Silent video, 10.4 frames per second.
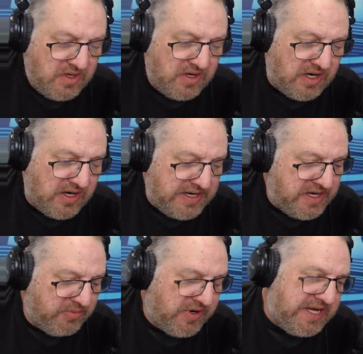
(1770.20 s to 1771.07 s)
All right,
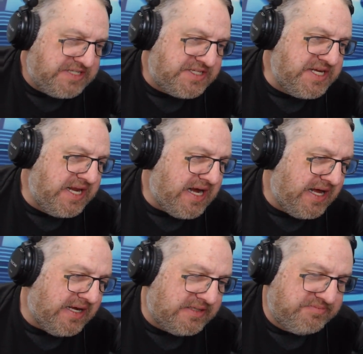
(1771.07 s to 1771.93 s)
number 18.
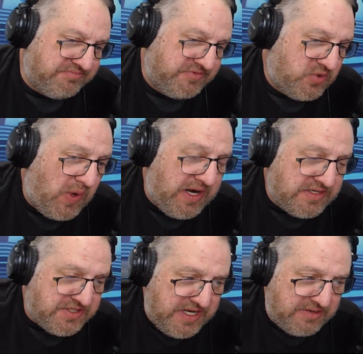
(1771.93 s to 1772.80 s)
Quite
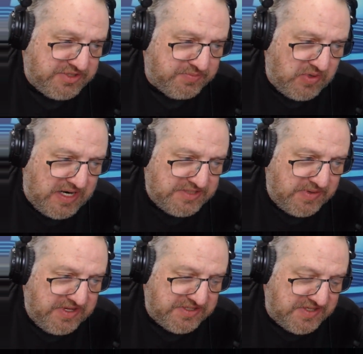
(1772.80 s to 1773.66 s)
honestly, I was surprised by
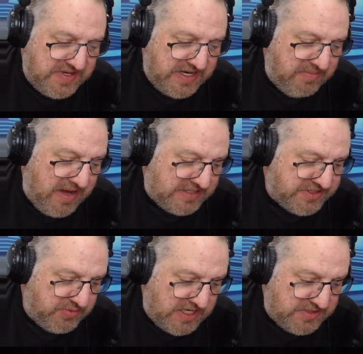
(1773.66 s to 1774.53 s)
this, and then I'm not
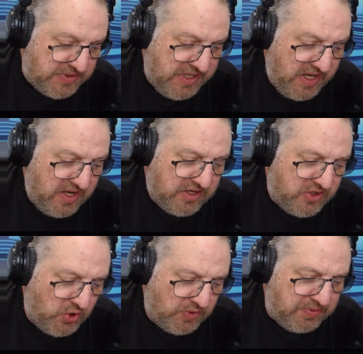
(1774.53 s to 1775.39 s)
surprised. But
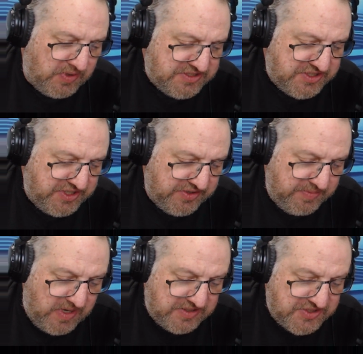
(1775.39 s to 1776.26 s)
Google Plus security
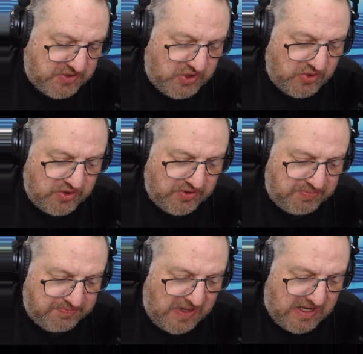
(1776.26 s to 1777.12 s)
bug. So Google
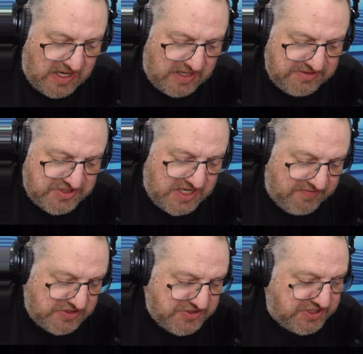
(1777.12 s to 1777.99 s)

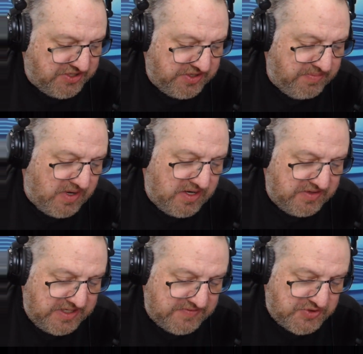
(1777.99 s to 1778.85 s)
discovered a security bug
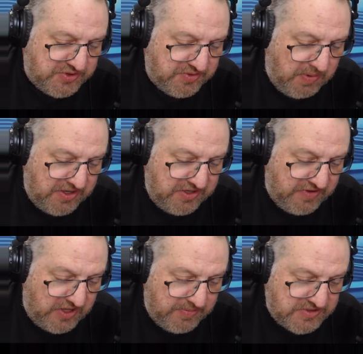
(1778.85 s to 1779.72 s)
that gives third-party
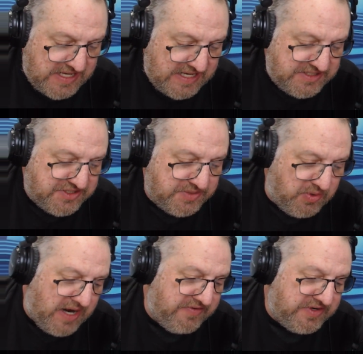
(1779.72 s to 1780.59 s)
developers access to
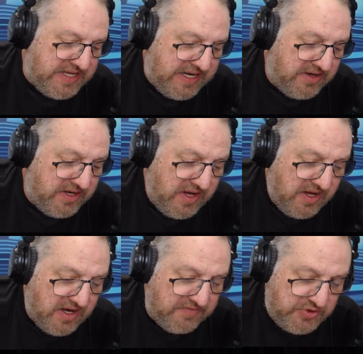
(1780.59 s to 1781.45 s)
private data
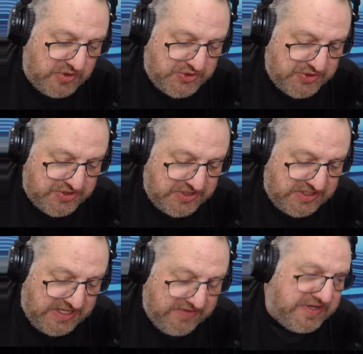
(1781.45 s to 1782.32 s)
of users,
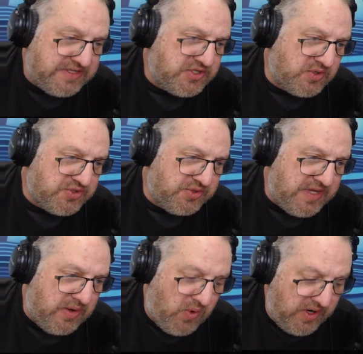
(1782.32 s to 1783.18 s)
given its social
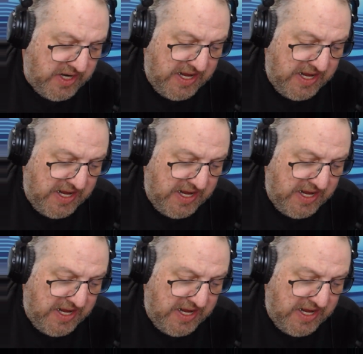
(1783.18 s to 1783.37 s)
network.